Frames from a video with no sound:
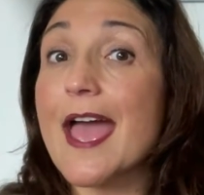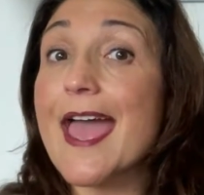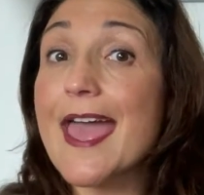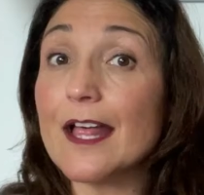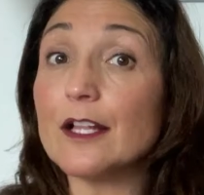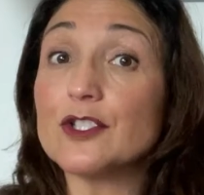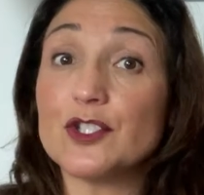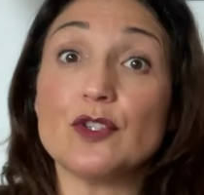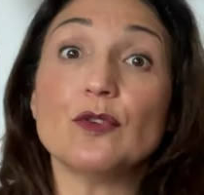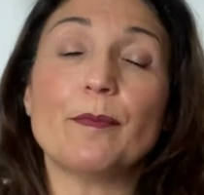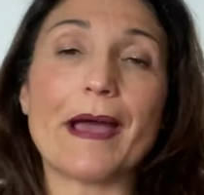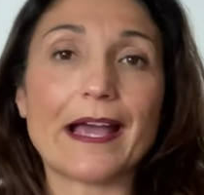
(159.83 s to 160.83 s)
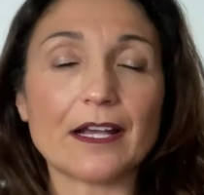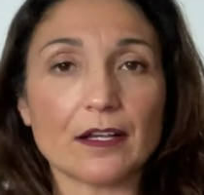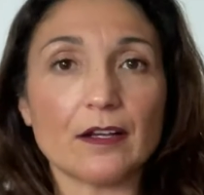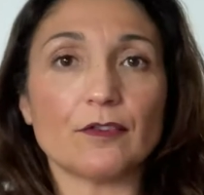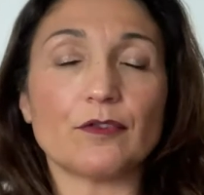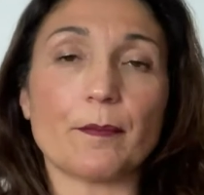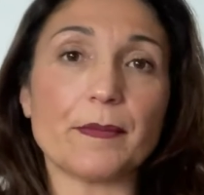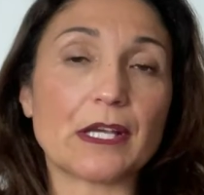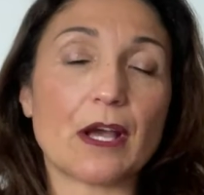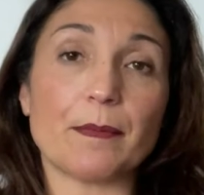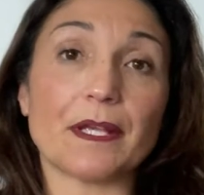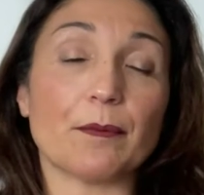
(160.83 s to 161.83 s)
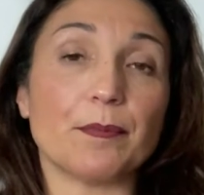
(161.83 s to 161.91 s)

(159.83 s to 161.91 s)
held you back from becoming